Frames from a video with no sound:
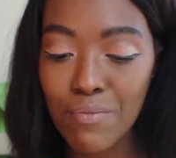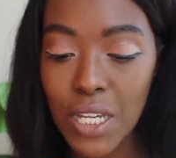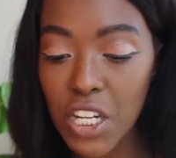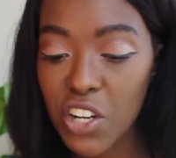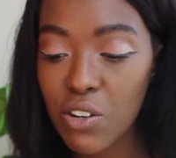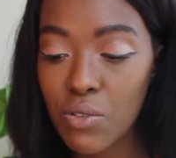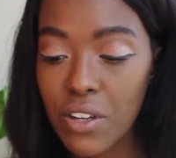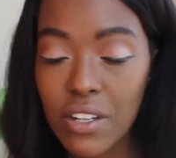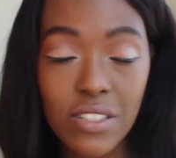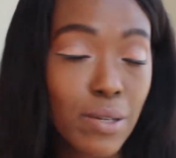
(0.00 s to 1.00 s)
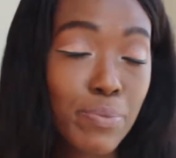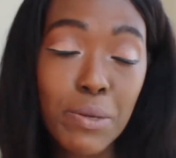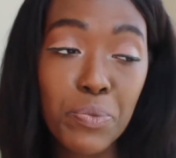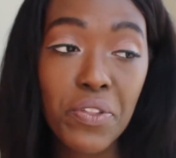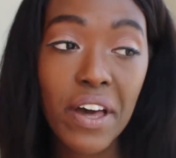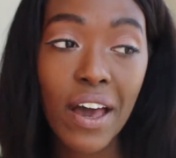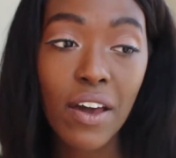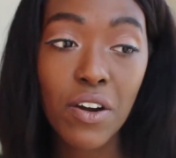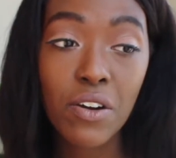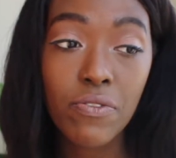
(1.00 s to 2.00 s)
you know, there are some people
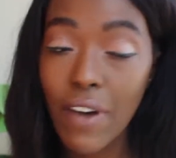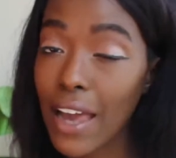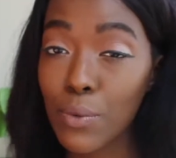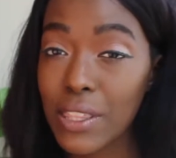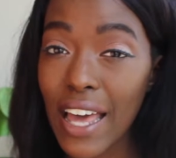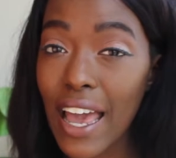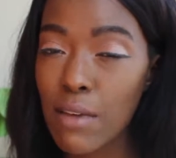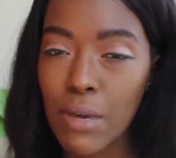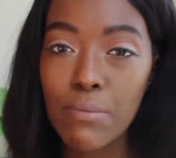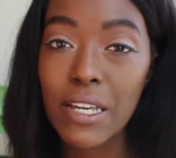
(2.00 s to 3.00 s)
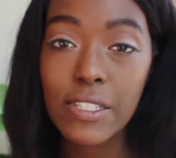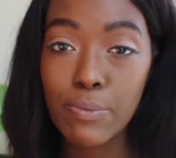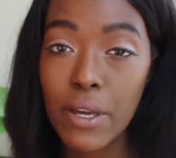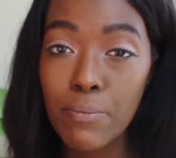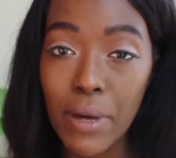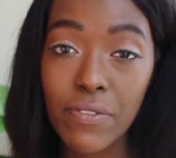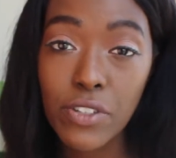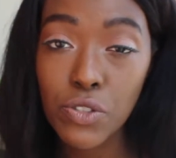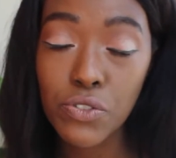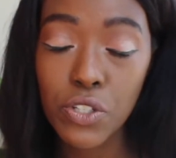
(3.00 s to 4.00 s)
that are fine with that and maybe it's been
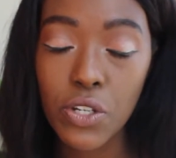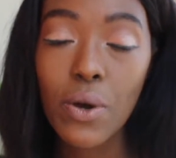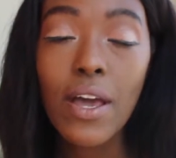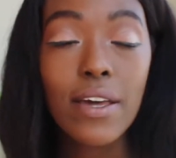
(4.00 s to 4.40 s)
beneficial to you.